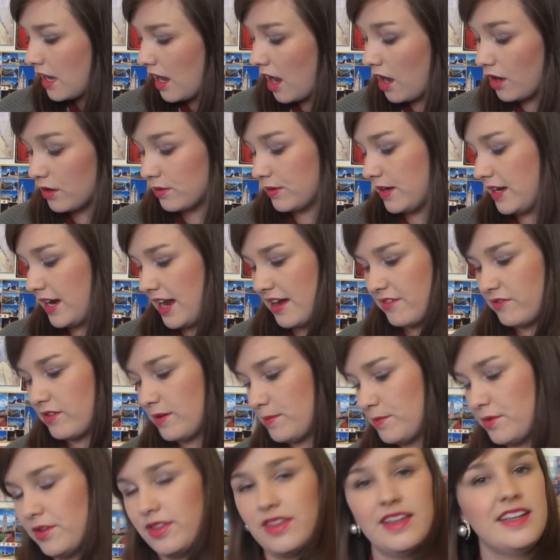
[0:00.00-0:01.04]
Oh, and I have
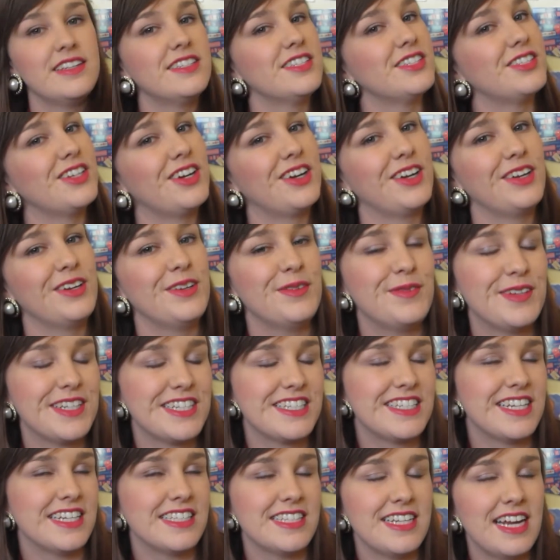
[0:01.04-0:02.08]
one more thing to show you which
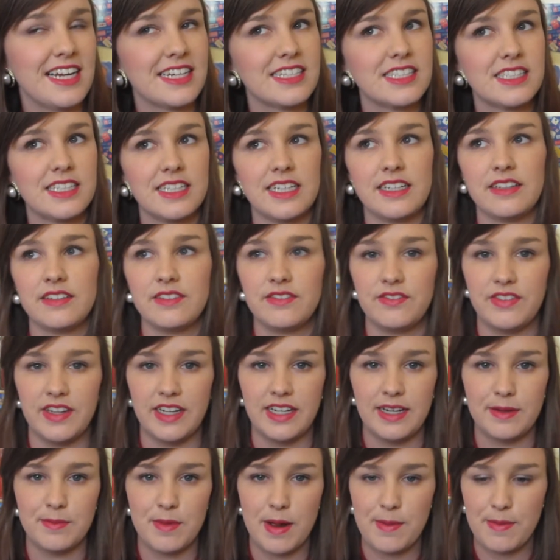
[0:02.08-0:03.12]
doesn't actually fit
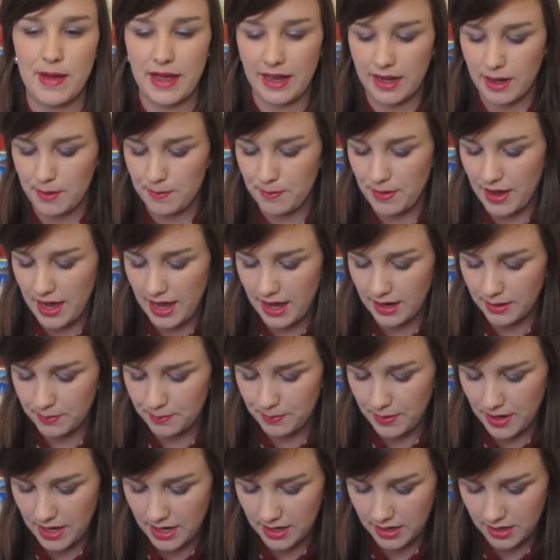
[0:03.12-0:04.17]
in my makeup bag,
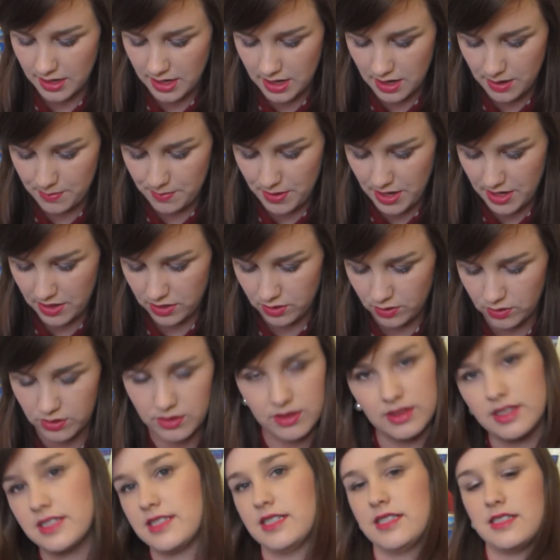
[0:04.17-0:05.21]
but I
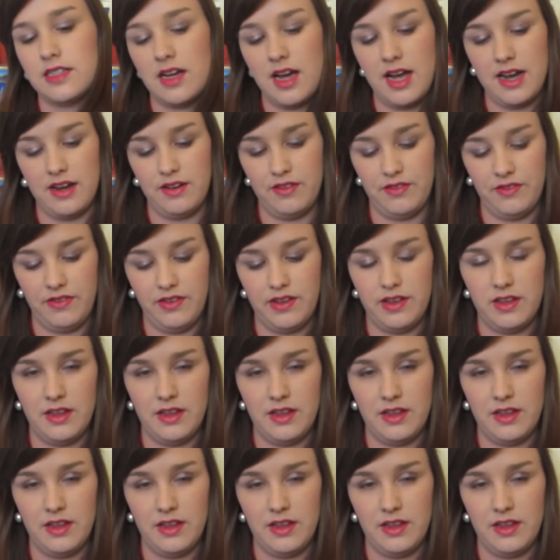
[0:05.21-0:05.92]
thought this is kind of